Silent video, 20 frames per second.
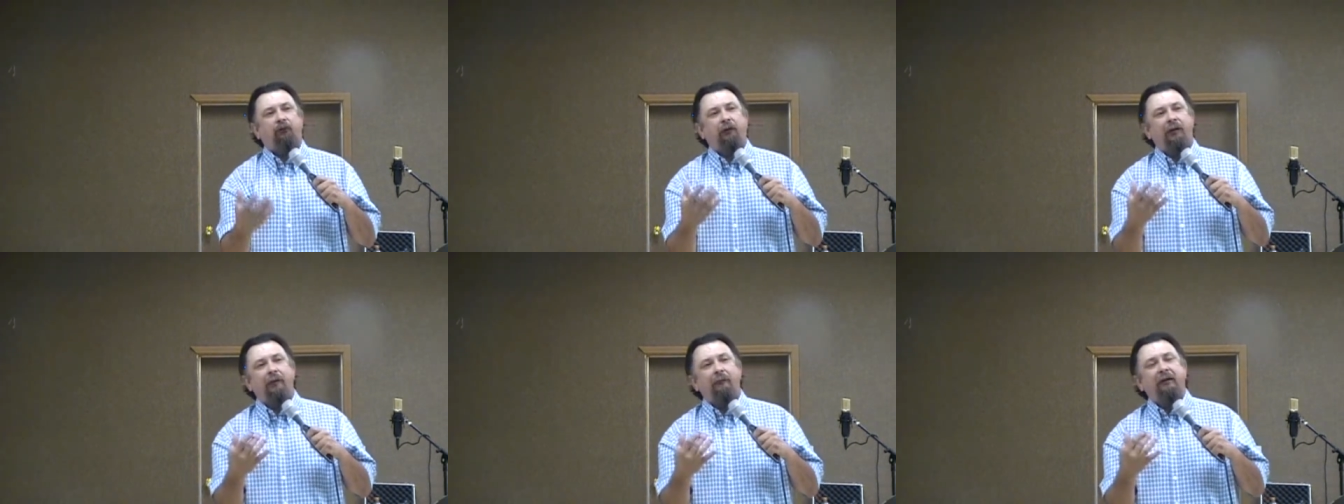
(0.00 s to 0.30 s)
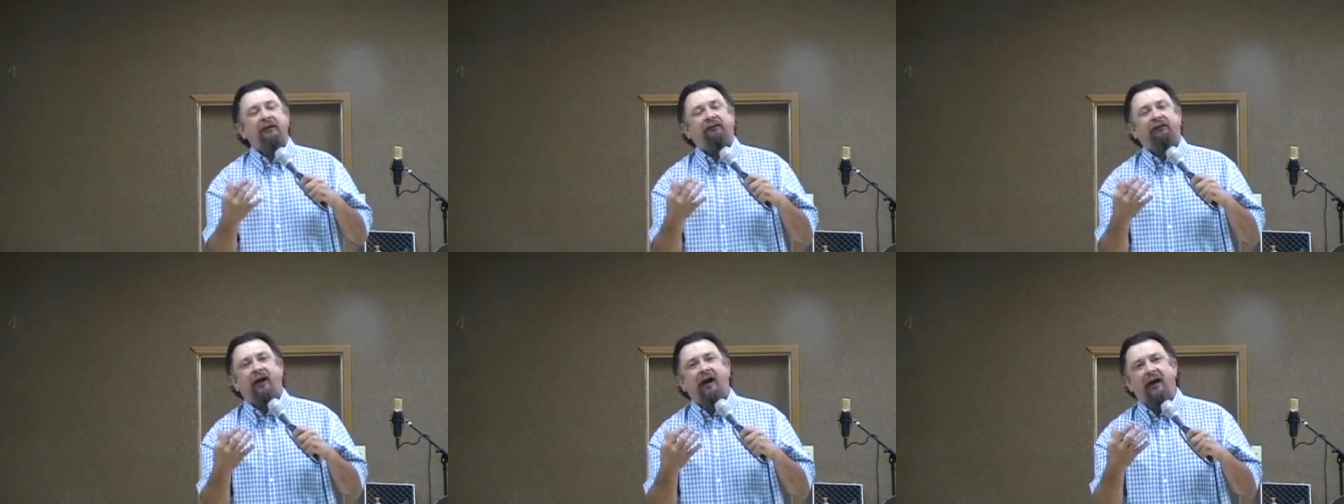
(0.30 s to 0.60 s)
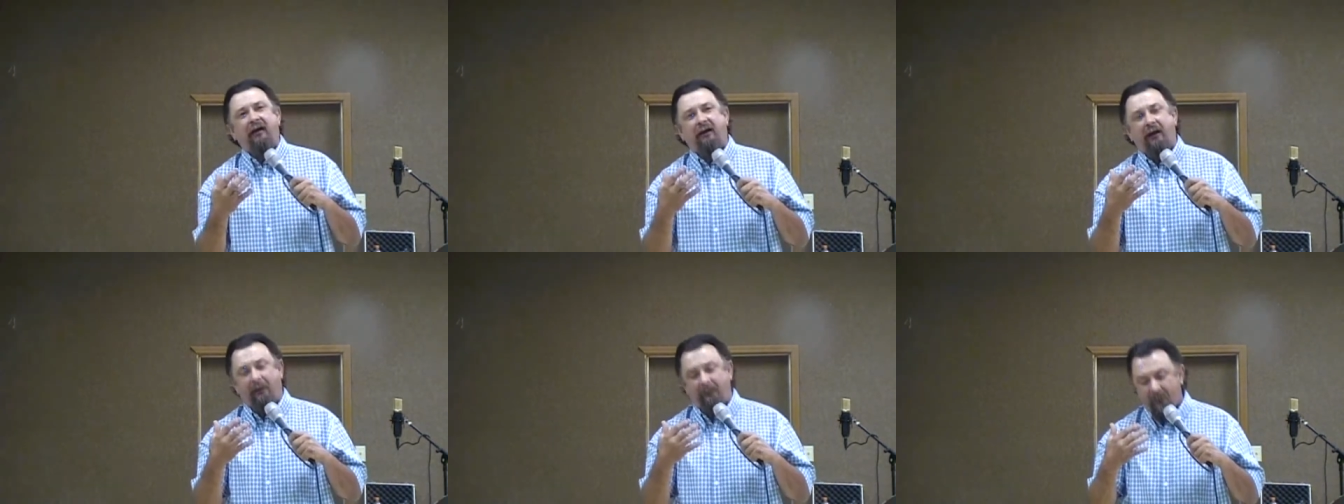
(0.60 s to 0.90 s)
Well, let me
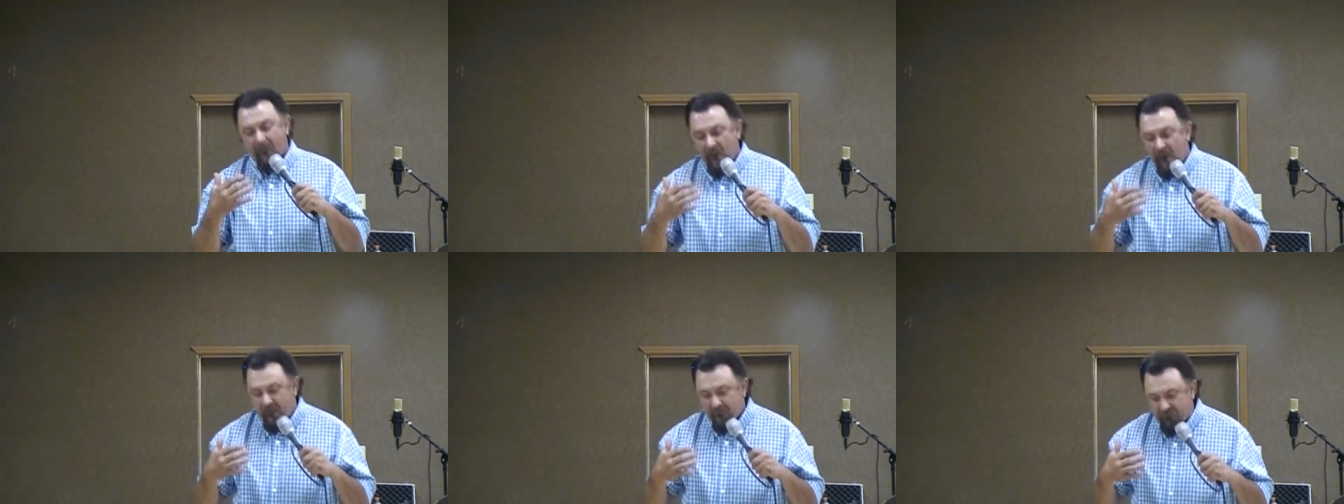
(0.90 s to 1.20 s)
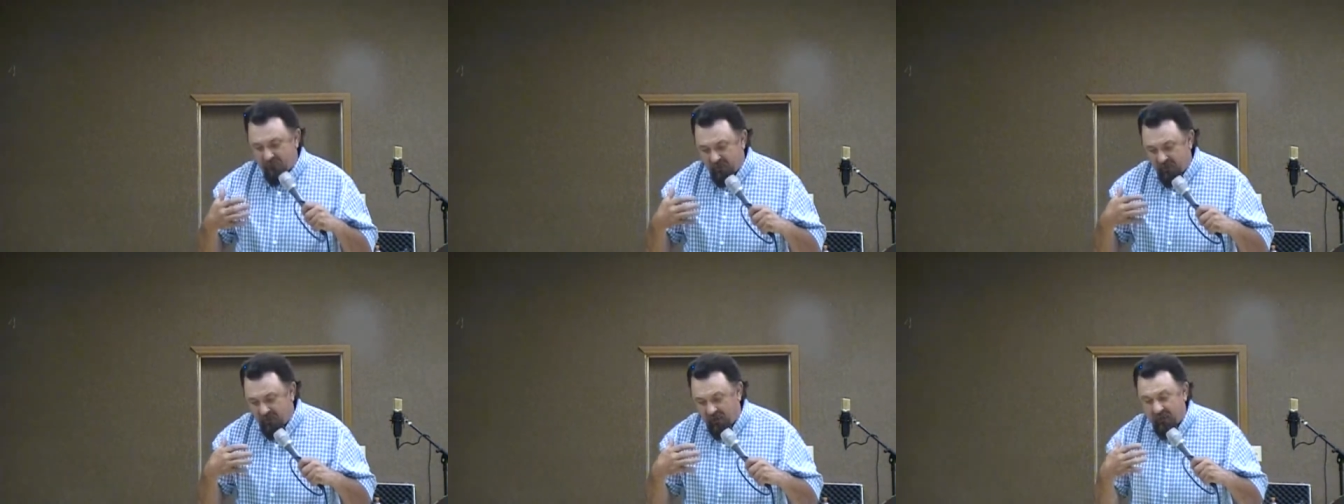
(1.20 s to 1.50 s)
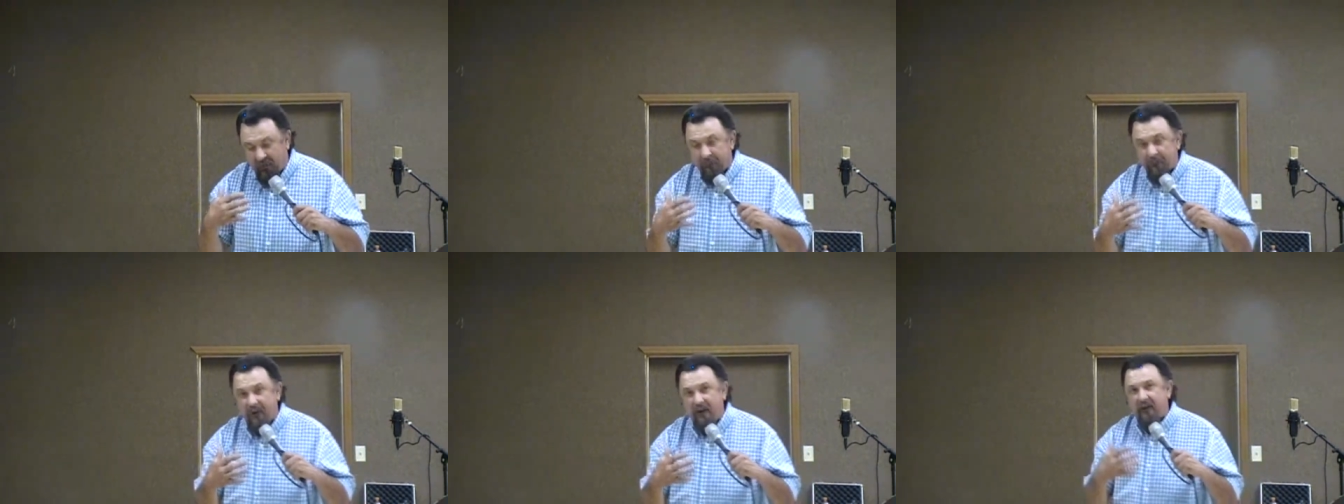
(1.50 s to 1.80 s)
tell you, the
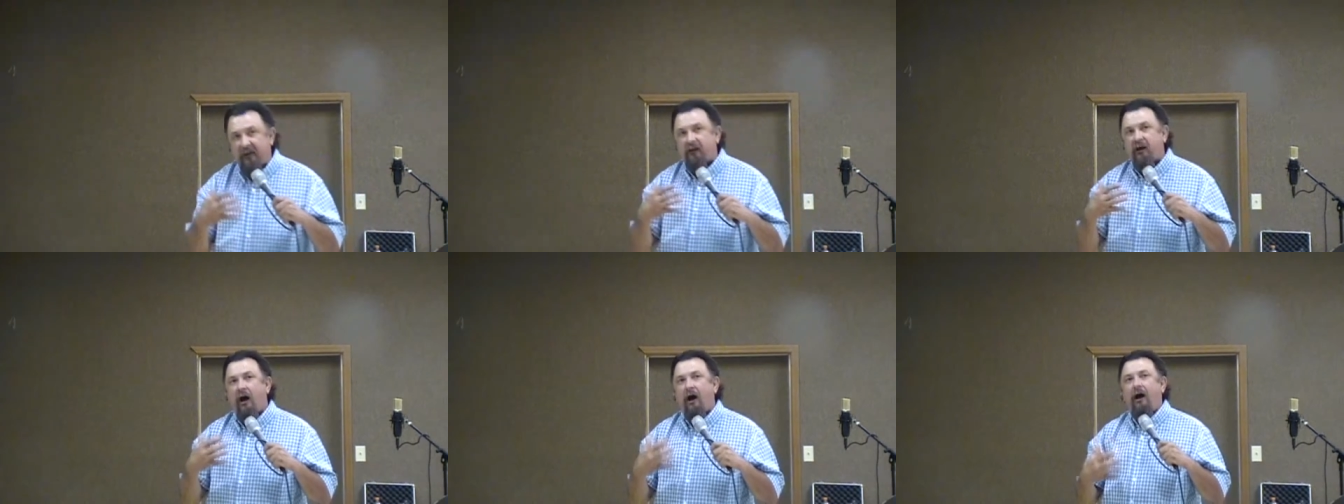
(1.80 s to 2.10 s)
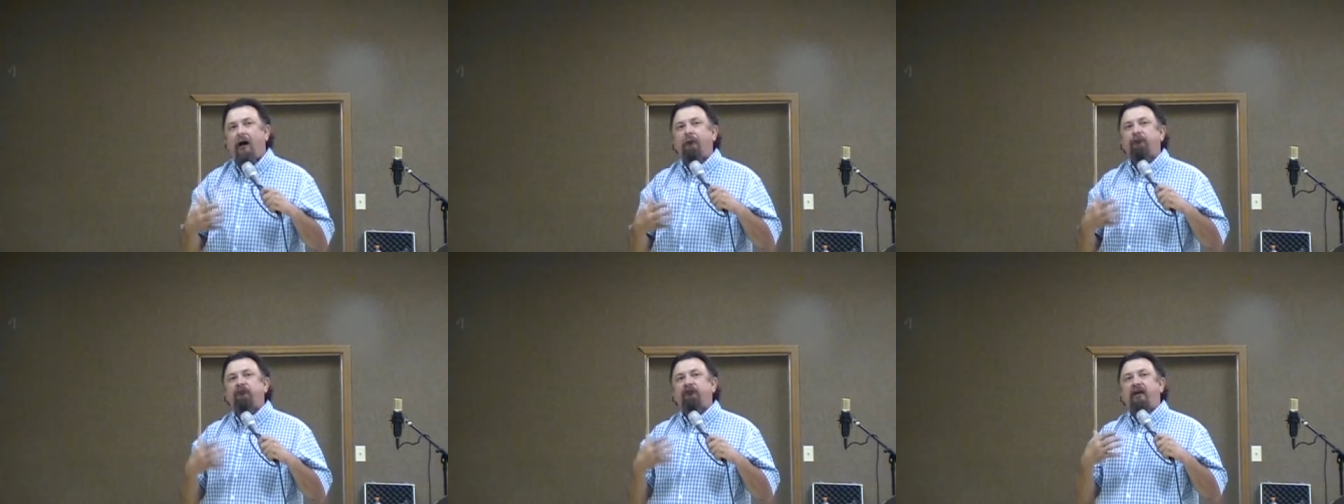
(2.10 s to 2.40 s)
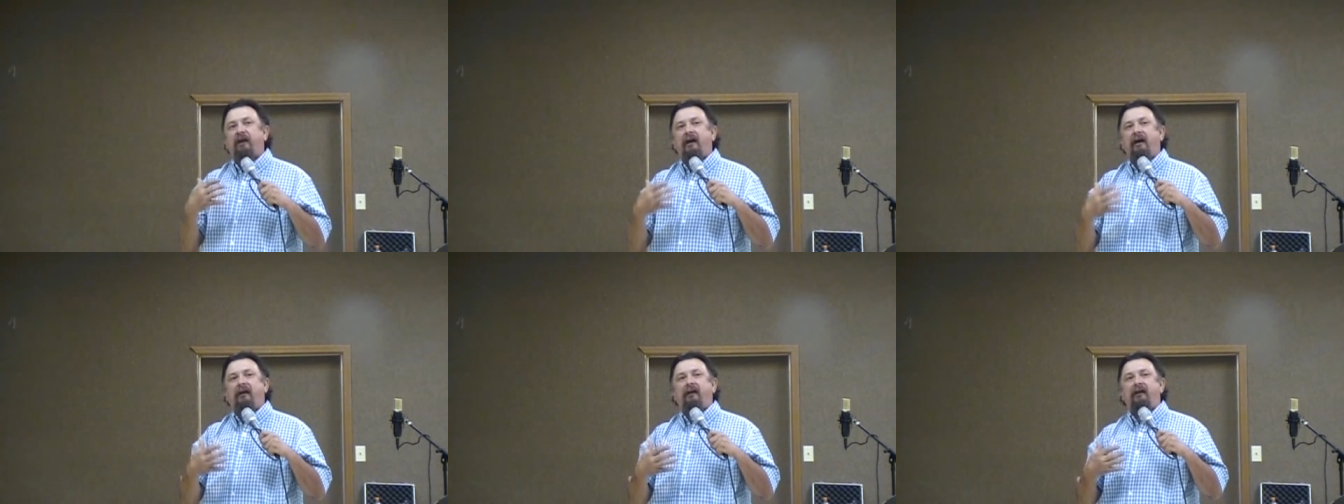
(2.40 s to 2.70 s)
enemy
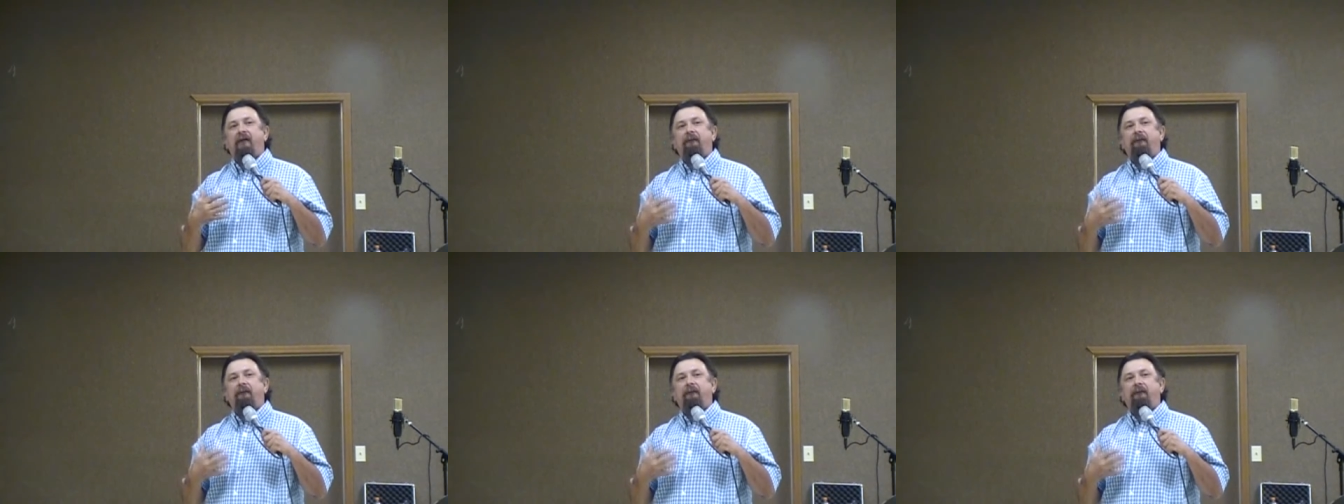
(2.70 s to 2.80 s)
comes in